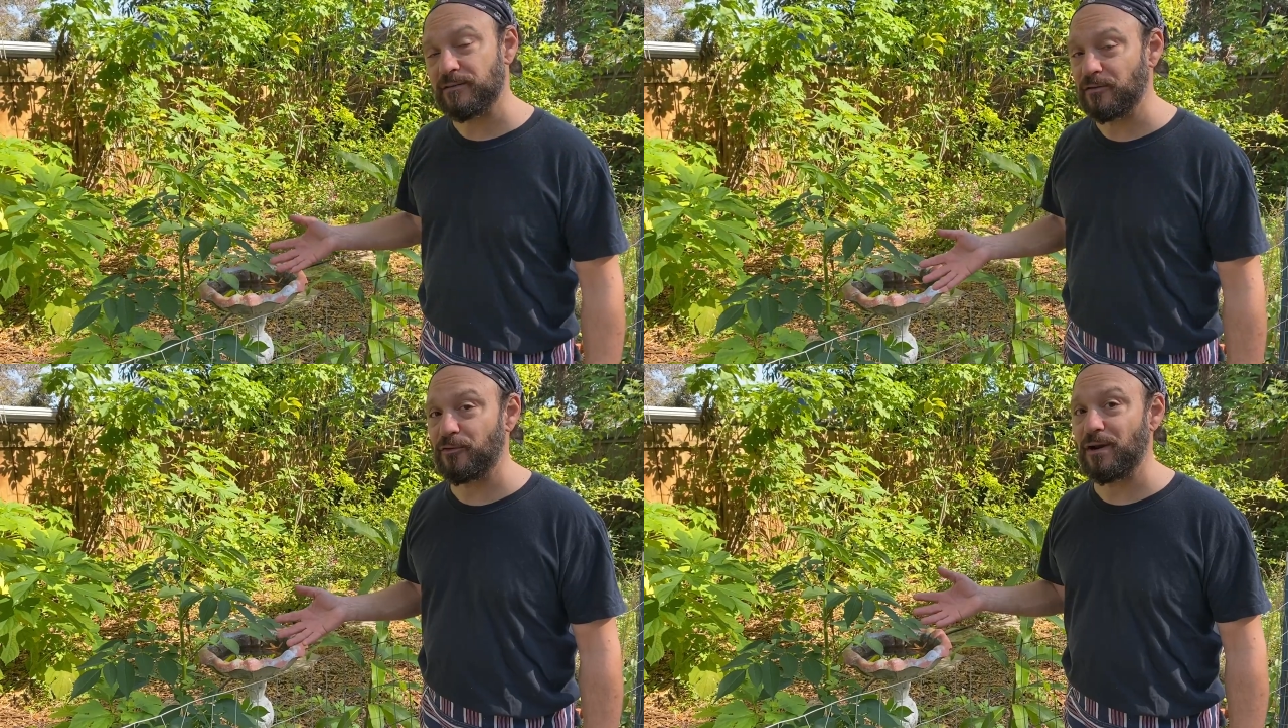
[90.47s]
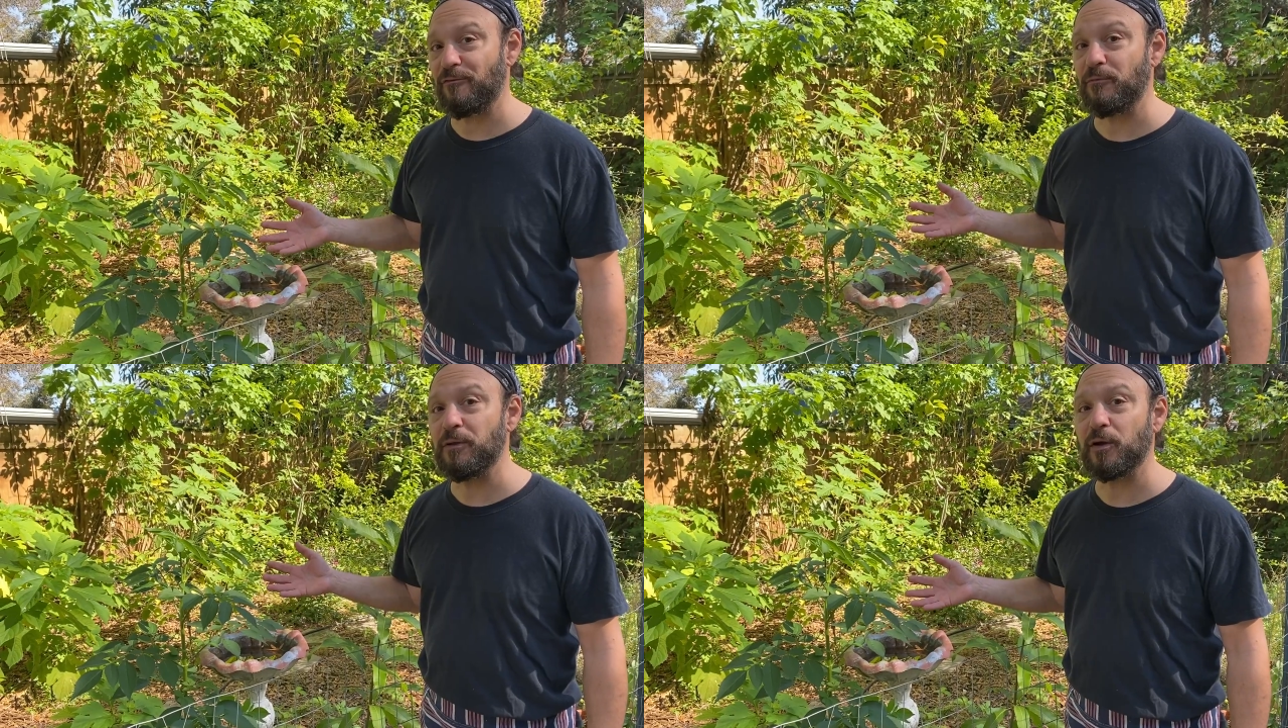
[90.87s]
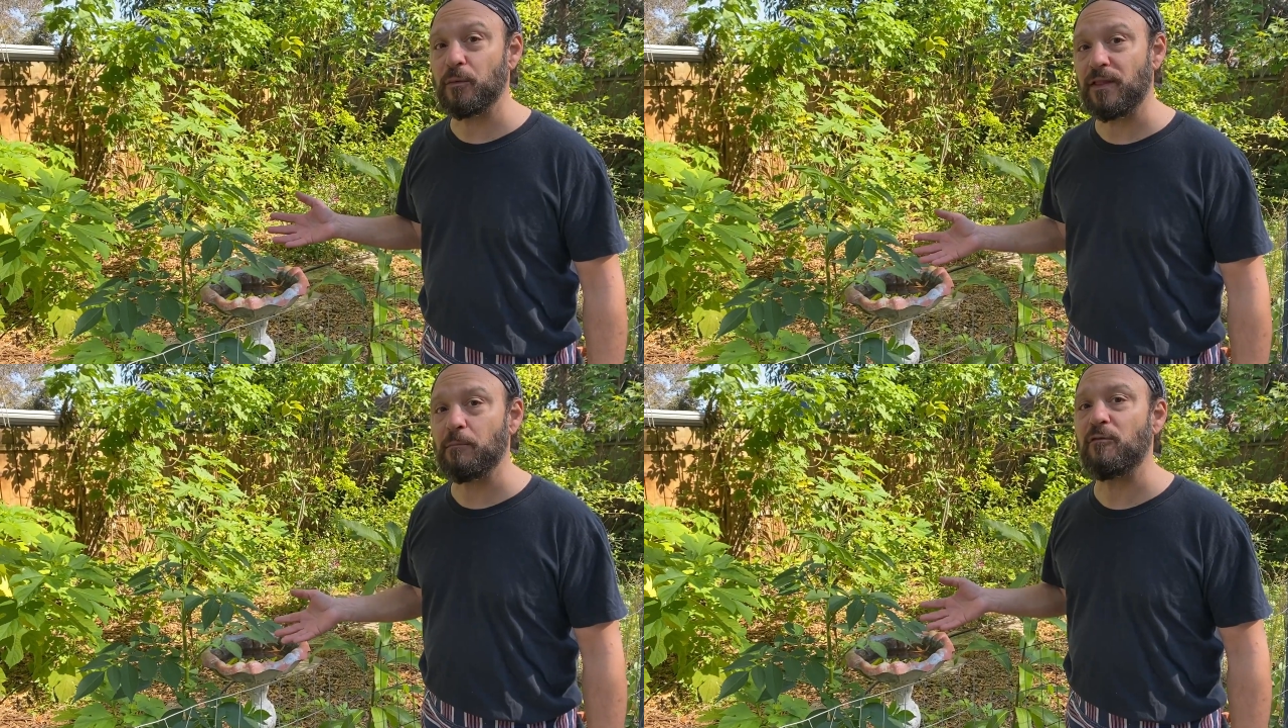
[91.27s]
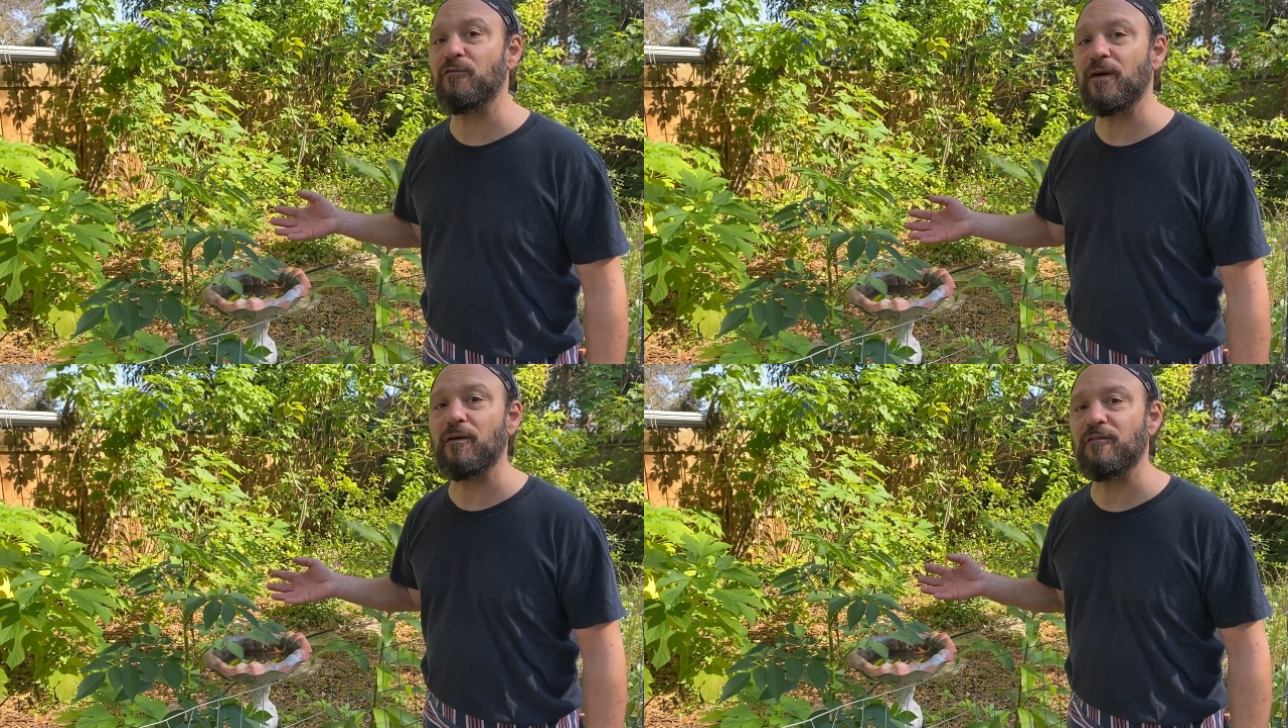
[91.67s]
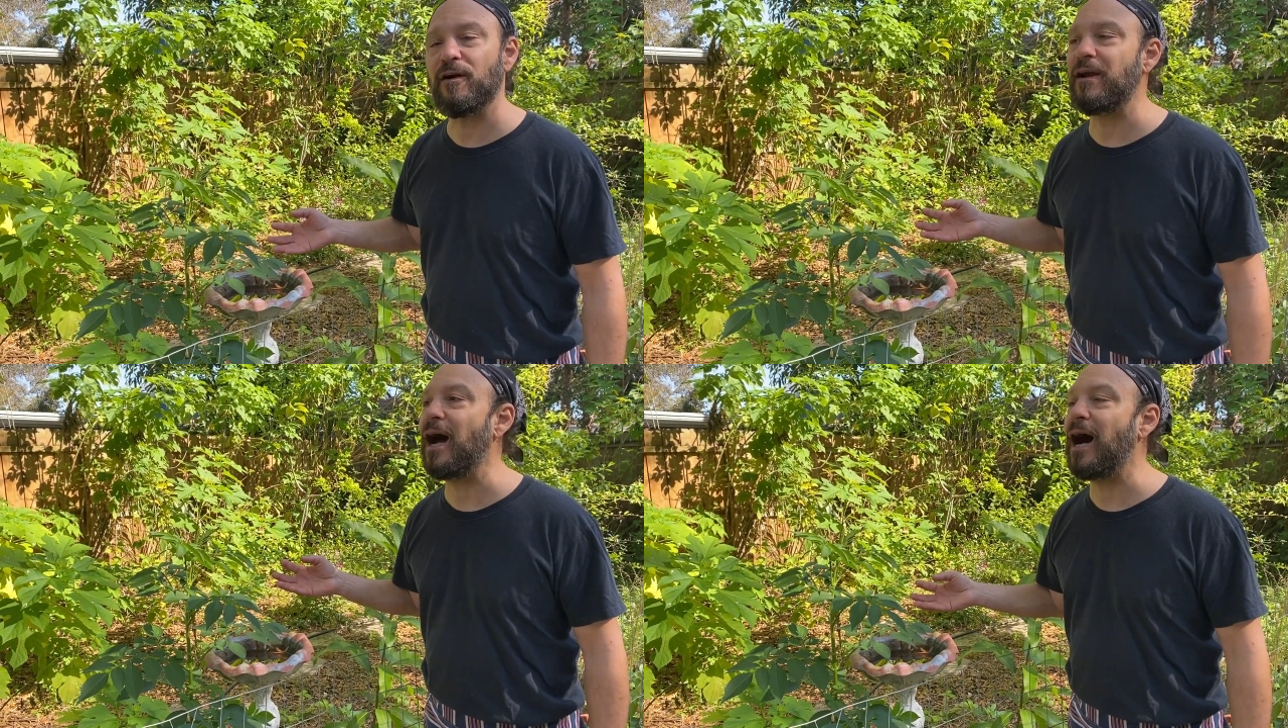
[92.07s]
if you're not familiar with them, are
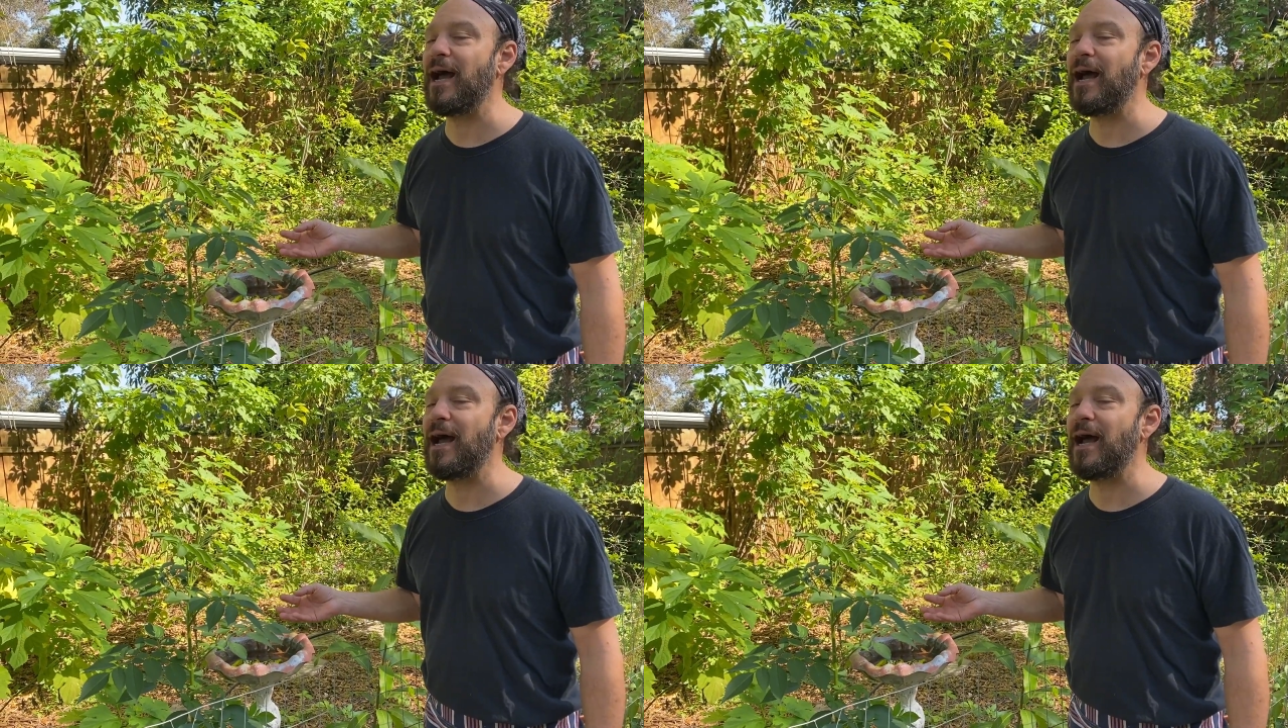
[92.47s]
very high